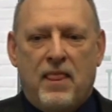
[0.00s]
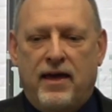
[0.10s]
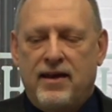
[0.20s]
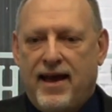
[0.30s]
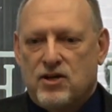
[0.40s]

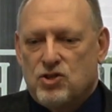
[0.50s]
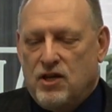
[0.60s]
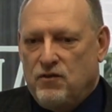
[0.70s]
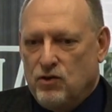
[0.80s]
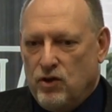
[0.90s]
And
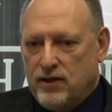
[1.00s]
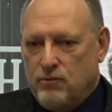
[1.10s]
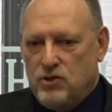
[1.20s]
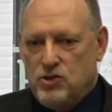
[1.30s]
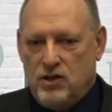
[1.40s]
actually, if you look
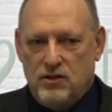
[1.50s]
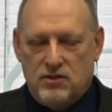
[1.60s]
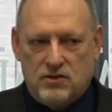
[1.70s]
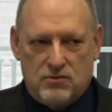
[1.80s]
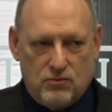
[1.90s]
at when
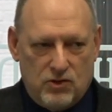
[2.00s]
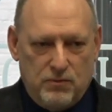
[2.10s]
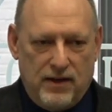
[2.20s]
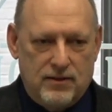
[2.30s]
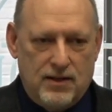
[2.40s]
Jesus was
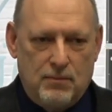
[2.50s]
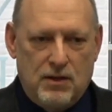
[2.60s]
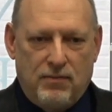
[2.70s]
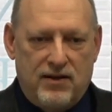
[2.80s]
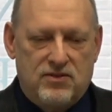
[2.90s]
being
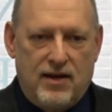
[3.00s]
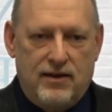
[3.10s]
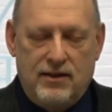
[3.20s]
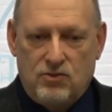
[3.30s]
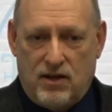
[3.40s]
tempted by
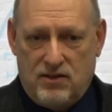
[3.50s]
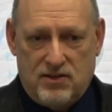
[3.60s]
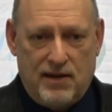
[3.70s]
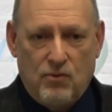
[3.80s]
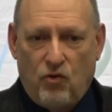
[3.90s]
Satan, he tried the
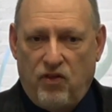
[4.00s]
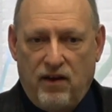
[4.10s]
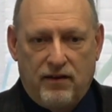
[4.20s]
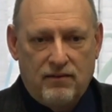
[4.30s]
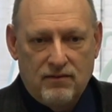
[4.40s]
same old
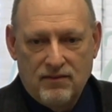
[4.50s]
thing.